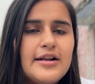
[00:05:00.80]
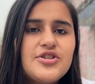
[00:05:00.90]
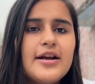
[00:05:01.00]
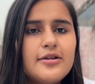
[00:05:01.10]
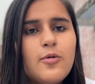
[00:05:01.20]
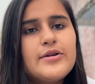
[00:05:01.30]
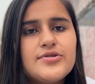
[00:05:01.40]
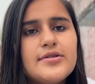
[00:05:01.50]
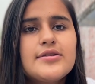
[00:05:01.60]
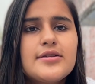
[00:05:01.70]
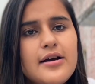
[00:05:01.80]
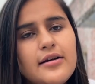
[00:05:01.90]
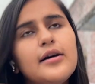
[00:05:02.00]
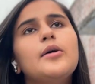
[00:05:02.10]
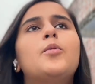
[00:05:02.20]
share the questions,
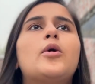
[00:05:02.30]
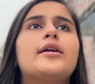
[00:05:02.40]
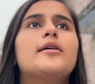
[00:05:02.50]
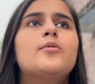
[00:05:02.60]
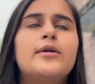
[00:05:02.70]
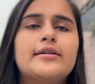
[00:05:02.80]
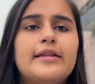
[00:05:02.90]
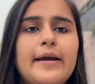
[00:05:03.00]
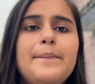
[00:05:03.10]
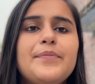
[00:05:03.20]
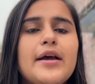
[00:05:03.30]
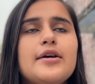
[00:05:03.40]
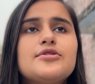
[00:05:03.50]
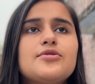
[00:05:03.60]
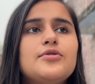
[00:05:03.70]
what were they.
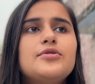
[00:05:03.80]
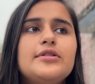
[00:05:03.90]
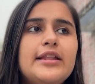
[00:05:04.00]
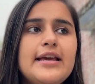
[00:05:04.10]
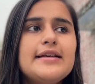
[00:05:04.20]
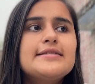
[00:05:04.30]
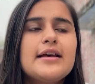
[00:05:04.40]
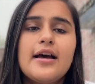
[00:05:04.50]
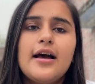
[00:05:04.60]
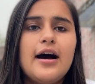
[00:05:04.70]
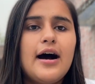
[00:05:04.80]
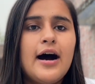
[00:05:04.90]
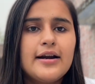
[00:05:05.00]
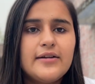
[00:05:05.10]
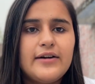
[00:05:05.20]
So these
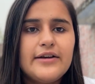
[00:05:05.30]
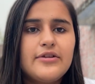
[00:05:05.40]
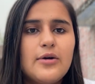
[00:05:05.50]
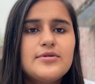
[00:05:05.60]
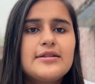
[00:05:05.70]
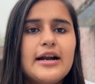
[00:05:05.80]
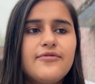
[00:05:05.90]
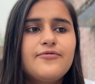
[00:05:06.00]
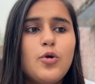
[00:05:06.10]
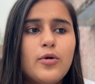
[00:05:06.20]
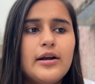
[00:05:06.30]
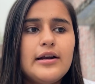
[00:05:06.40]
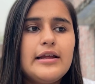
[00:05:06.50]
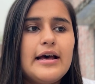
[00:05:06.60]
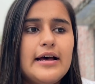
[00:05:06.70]
are the 5 rounds that
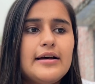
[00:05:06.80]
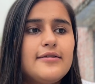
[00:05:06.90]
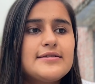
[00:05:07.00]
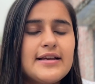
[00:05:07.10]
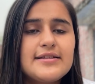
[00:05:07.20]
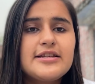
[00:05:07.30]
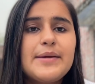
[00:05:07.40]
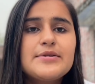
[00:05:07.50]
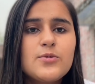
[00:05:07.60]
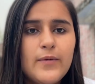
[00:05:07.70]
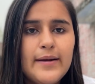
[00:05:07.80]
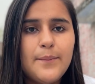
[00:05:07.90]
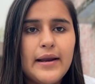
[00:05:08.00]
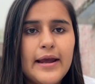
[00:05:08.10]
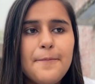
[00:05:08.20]
total 6 teams will
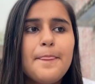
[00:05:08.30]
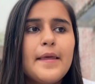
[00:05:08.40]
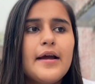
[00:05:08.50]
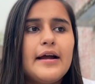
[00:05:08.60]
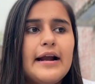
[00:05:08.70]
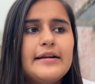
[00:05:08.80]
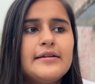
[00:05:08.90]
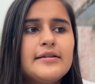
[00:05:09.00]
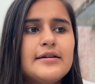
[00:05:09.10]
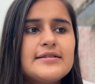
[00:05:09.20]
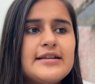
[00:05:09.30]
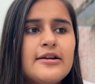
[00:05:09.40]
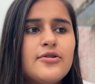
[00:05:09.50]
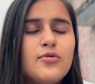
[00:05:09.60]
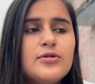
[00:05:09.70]
play, and the
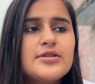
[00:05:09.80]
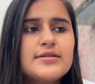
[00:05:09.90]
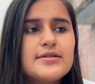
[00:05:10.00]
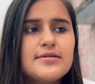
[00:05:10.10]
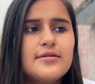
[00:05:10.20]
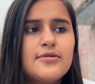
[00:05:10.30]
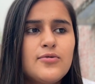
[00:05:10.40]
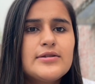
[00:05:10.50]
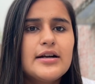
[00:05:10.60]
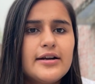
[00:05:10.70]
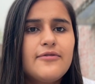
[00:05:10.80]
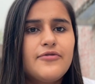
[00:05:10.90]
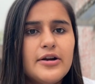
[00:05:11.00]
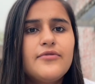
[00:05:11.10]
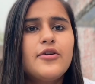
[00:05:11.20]
set rules are
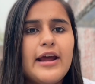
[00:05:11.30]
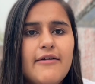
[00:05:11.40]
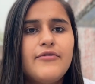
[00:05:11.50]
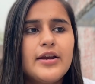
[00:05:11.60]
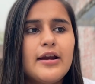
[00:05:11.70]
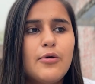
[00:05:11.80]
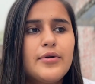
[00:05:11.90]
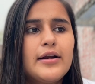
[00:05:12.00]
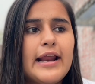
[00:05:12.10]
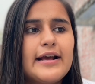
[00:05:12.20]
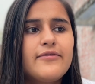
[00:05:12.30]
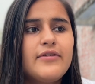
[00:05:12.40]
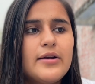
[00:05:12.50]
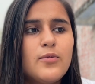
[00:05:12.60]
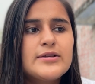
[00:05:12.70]
different for every round. Like
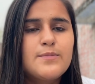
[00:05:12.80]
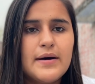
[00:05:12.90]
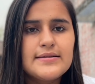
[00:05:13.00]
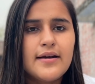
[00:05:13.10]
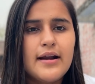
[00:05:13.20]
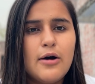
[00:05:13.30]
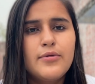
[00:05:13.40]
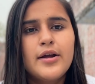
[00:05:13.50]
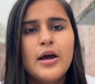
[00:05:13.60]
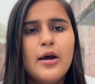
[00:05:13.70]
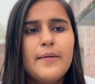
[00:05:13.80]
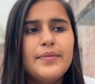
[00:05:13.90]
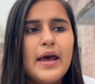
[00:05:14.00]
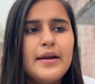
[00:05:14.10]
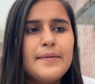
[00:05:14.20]
one was buzzer round,
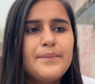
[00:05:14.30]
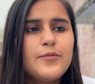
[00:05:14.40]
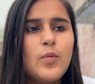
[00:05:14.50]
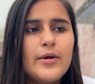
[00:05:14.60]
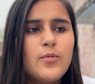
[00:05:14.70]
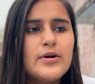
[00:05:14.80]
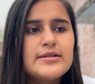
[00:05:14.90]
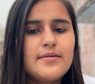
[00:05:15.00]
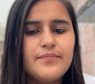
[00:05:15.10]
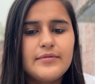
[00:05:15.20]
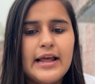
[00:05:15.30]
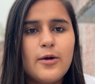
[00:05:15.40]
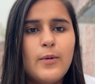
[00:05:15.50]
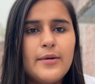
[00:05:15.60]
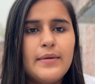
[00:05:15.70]
then one was like
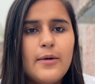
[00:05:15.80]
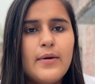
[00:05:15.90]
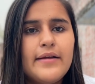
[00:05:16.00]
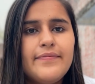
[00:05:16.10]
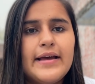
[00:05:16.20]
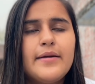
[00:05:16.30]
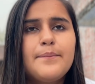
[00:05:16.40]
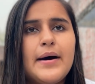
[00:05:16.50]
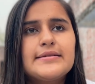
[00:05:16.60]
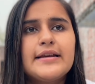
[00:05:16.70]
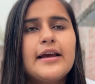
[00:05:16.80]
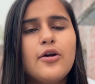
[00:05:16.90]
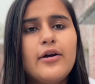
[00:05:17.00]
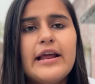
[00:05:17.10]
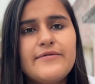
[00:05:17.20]
one by one, then passing and
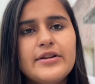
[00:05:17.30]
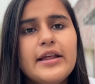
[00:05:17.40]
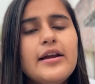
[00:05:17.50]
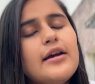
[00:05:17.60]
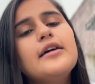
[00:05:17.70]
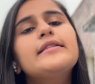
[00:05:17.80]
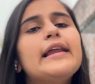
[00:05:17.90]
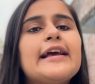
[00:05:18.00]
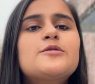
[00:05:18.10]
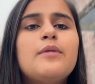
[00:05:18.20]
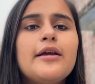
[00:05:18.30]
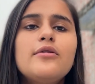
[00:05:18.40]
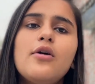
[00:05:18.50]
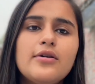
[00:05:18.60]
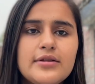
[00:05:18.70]
all, everything they'll explain
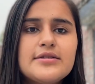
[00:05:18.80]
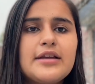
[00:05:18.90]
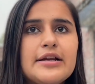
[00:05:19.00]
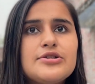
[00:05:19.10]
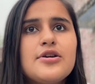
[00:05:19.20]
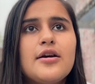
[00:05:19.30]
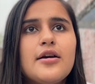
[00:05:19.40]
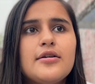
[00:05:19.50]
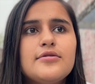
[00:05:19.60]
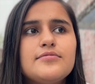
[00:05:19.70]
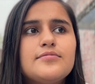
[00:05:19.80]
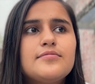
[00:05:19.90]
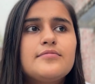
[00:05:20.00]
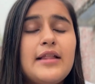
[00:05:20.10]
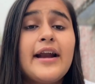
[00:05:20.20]
you on the stage.
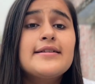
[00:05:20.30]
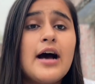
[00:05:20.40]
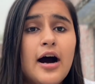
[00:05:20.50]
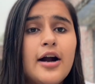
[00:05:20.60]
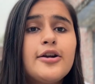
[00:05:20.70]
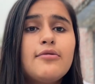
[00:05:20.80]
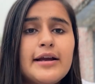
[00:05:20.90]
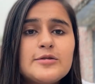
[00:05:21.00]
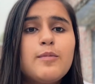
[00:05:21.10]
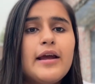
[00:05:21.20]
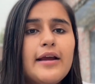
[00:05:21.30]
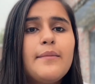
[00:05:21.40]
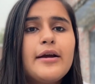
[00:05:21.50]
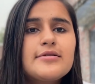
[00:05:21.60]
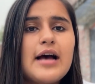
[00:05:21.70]
That is hard to explain
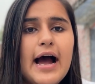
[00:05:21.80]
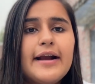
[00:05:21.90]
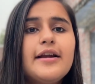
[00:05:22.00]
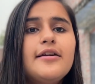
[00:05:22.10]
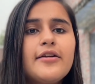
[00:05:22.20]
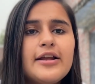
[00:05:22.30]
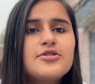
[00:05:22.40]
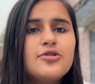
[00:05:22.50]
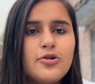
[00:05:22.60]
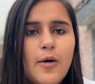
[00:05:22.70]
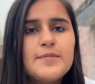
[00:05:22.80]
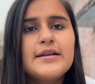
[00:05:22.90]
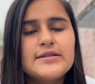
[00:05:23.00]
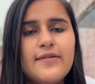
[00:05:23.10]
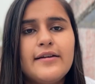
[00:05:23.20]
because I didn't reach the top
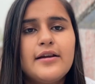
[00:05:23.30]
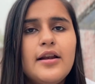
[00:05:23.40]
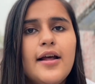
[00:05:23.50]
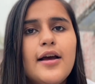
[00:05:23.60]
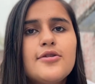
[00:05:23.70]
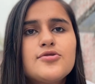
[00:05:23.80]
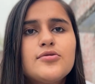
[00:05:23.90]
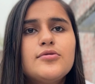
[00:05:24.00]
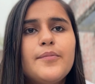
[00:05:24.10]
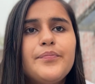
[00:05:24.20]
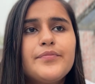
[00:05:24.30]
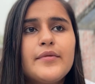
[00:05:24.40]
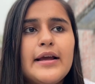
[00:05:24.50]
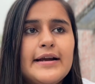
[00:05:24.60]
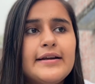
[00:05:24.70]
6 final, so
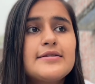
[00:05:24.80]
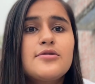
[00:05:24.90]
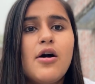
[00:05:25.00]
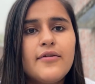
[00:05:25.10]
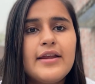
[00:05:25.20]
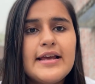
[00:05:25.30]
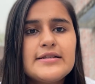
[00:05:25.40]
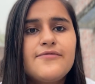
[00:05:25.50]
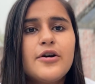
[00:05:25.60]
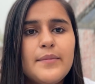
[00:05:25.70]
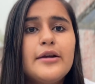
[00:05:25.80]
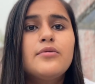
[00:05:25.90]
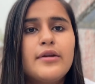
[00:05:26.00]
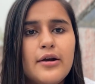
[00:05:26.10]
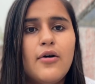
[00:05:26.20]
it is not very easy for me
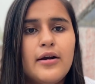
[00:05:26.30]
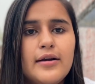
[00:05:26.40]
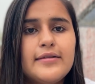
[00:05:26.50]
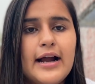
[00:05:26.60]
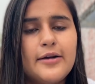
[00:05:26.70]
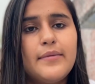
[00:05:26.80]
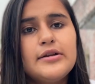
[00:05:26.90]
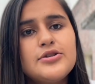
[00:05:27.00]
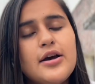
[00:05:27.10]
to recall that much.